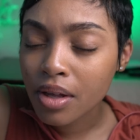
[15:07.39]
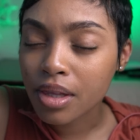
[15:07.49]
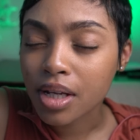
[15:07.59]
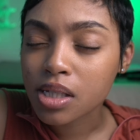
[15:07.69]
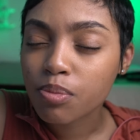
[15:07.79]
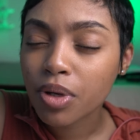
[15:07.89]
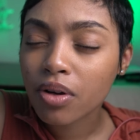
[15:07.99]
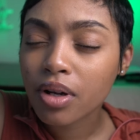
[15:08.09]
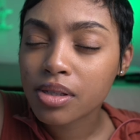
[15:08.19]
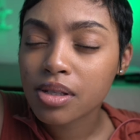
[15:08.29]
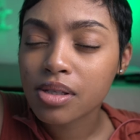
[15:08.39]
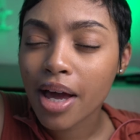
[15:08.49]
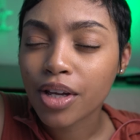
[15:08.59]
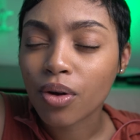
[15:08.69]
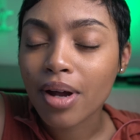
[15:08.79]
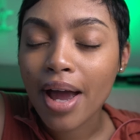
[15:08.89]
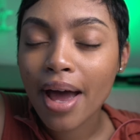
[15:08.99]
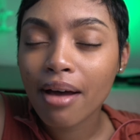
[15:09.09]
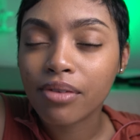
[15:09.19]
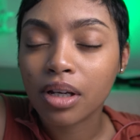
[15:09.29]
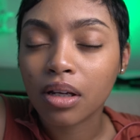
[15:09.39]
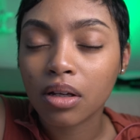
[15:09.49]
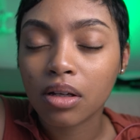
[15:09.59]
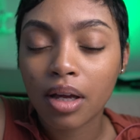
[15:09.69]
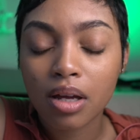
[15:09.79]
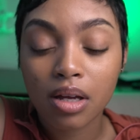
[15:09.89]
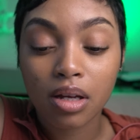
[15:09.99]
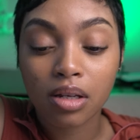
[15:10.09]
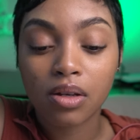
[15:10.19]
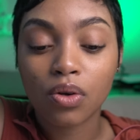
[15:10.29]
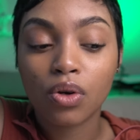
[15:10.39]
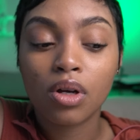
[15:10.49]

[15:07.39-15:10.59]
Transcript: the experiences that you're having and